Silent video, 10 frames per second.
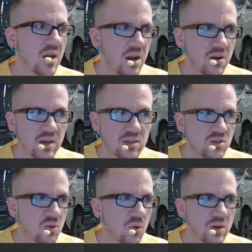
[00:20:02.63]
Aries,
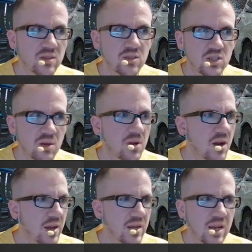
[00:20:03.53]
Taurus,
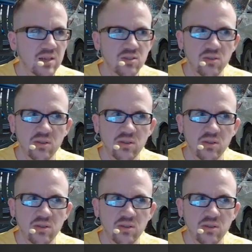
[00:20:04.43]
Gemini, Cancer,